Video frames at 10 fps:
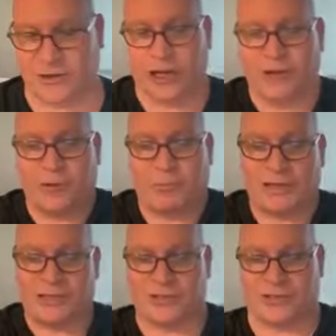so I'm going to give you
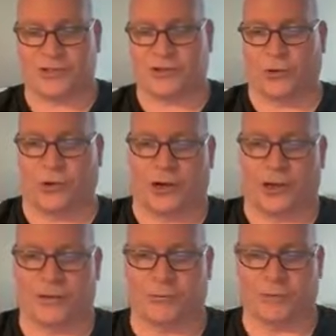pieces of the
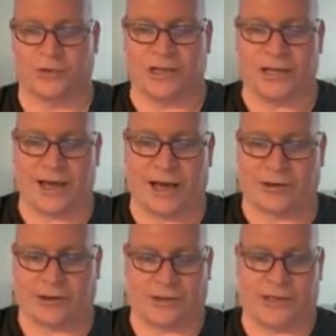story and we'll see
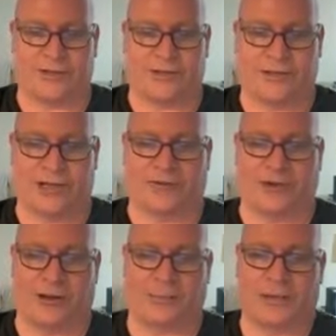how it cleans itself
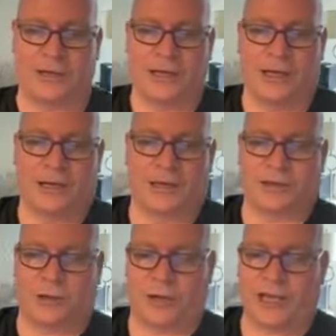up.
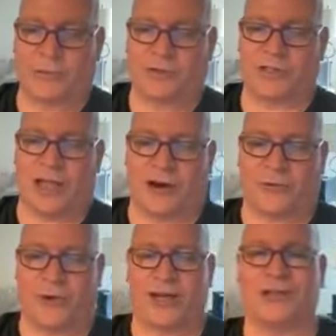So he was not
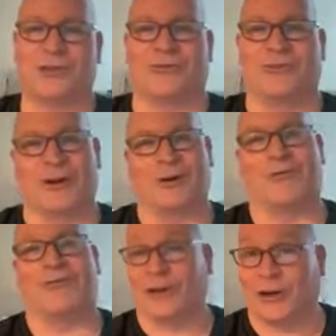a registered
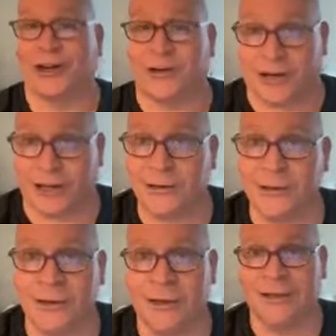ver-
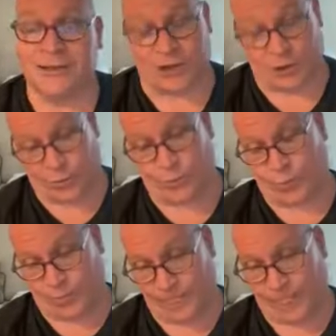veterinarian. So,